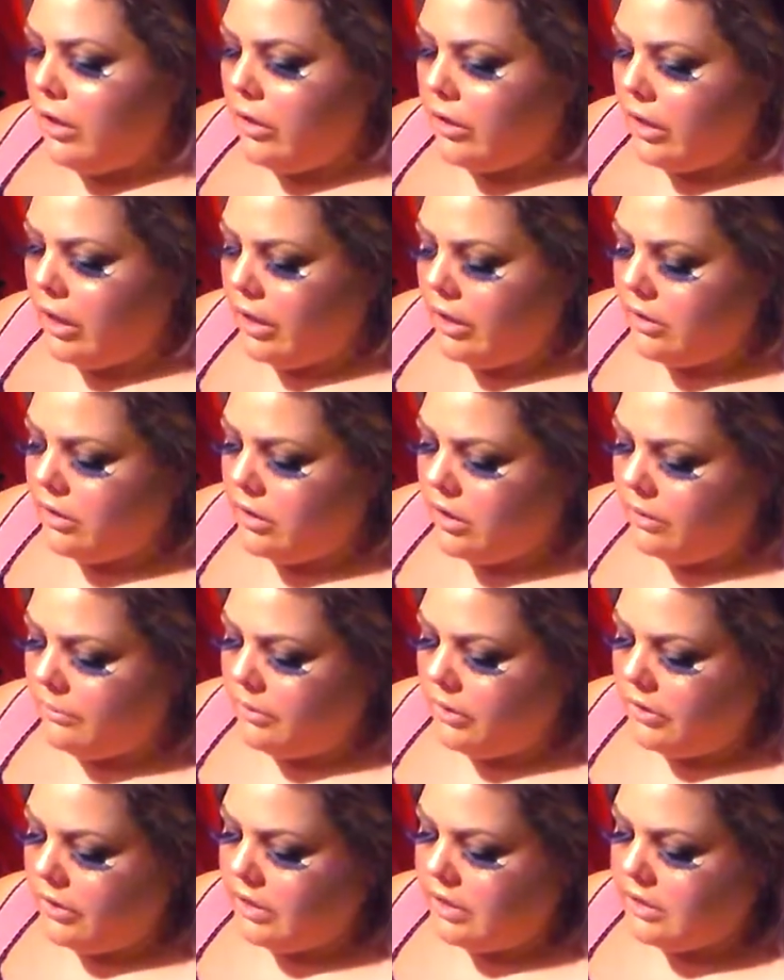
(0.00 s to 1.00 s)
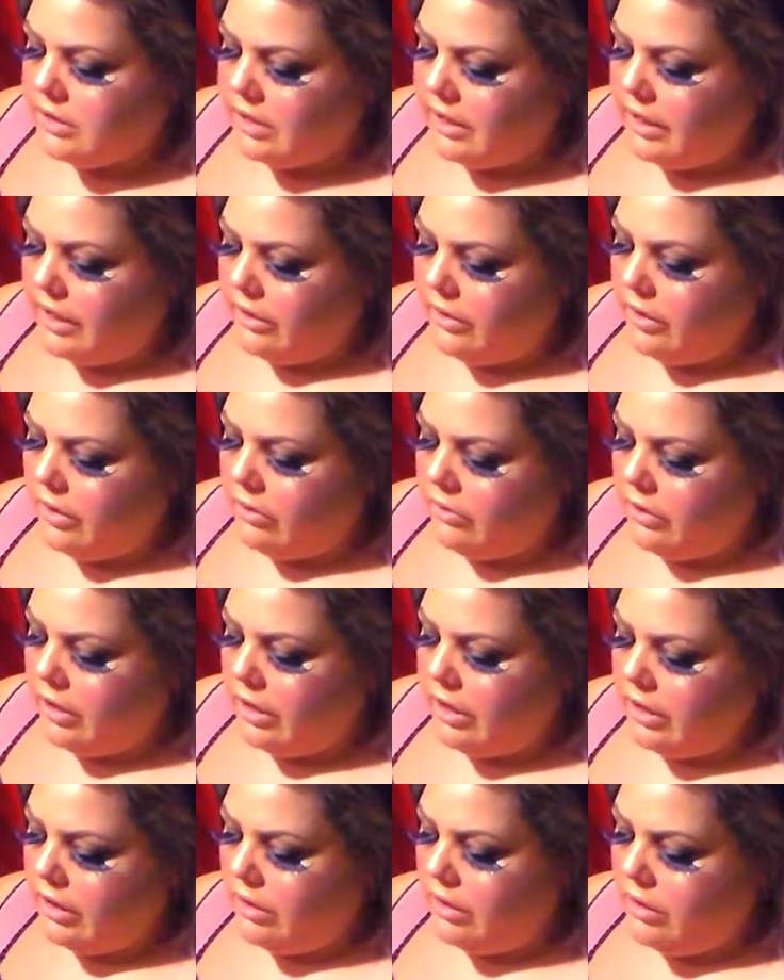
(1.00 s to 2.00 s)
Okay, and then I'm going into
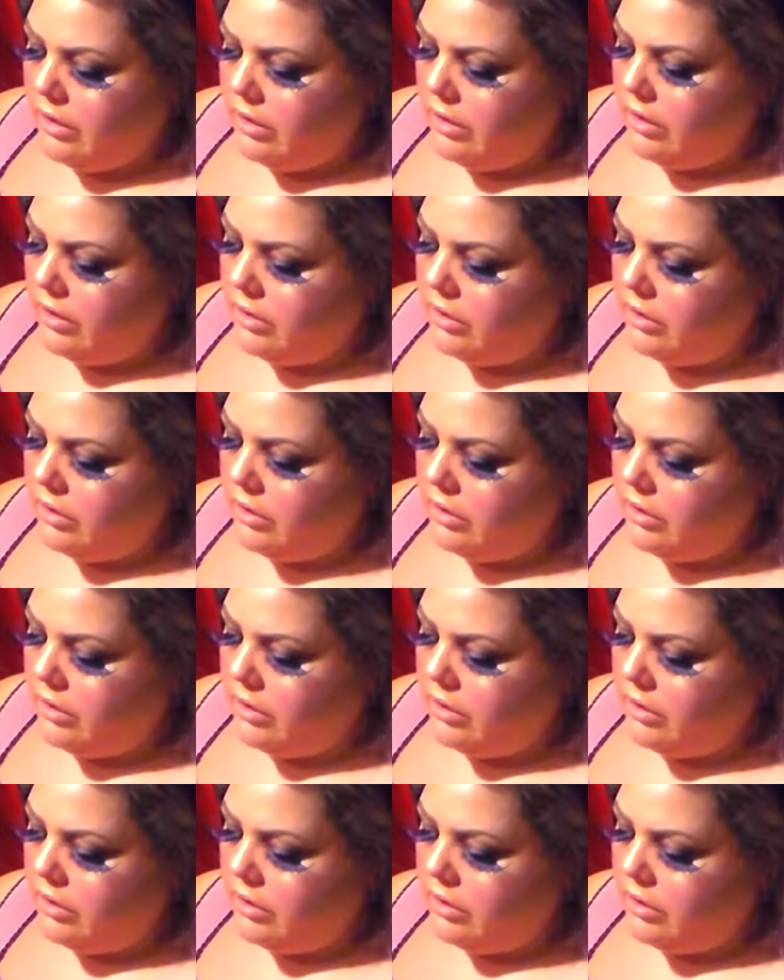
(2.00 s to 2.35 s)
karaoke.